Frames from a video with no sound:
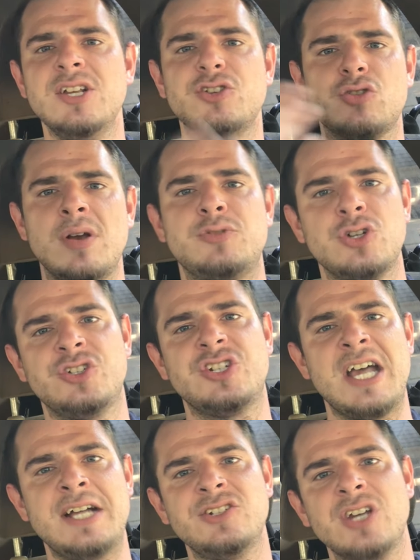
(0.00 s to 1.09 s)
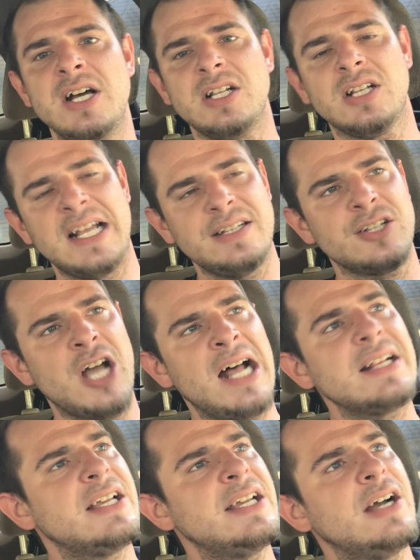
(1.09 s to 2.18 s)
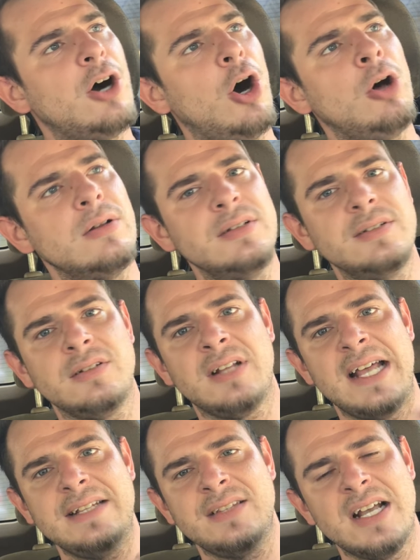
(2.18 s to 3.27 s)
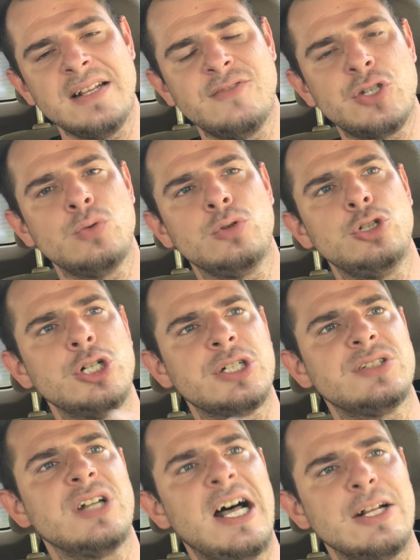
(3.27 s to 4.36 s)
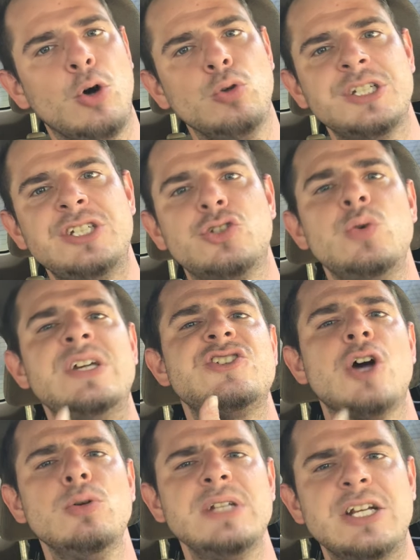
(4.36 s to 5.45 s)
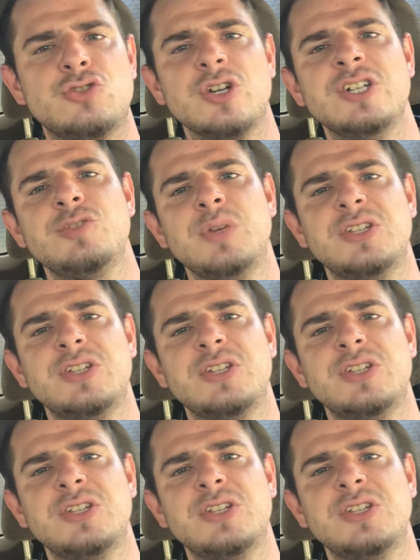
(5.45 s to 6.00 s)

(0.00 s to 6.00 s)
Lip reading: scripture says, let none of you look not only to his own interest,